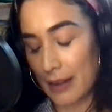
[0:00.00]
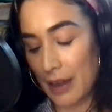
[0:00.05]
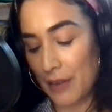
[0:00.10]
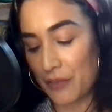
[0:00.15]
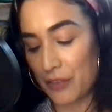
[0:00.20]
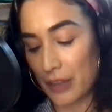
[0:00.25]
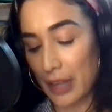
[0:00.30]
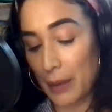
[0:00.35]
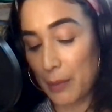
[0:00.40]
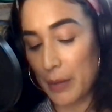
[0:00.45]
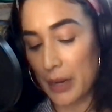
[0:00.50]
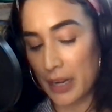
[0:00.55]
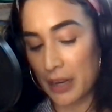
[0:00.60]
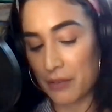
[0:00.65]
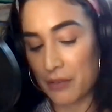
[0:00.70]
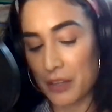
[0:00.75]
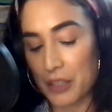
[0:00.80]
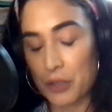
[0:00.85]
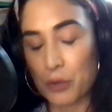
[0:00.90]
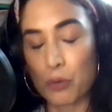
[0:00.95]
I feel like
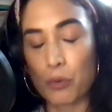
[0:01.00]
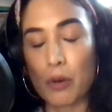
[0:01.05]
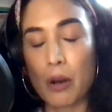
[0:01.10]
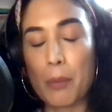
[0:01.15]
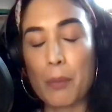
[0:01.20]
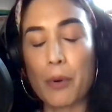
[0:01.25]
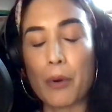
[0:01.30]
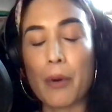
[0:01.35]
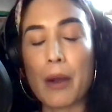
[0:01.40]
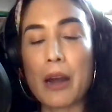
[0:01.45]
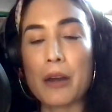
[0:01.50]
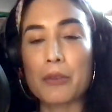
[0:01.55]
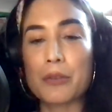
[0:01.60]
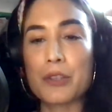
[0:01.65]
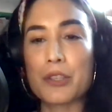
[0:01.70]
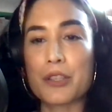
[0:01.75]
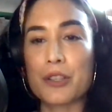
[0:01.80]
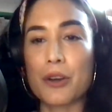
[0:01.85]
many of us grew up around.